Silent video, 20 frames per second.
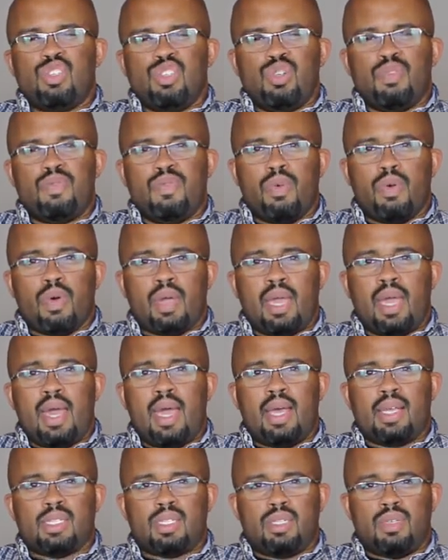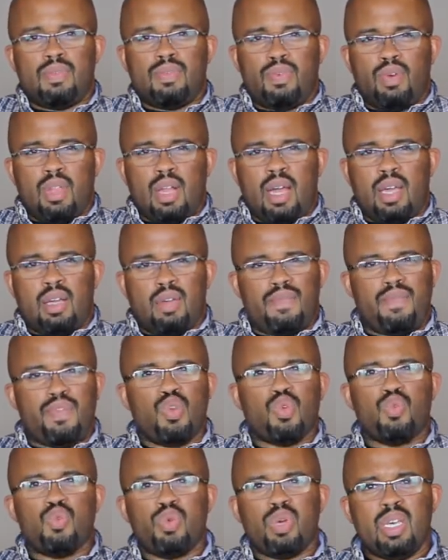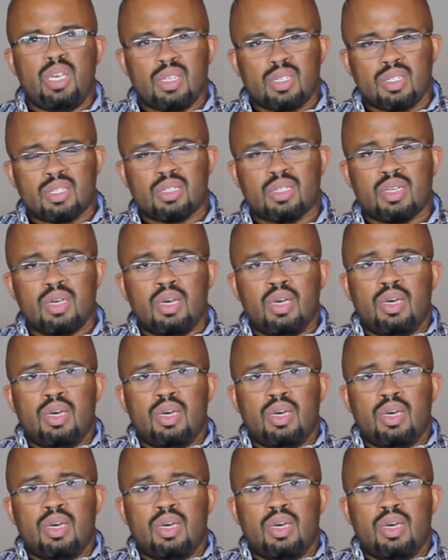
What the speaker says: to forecast for like a few weeks.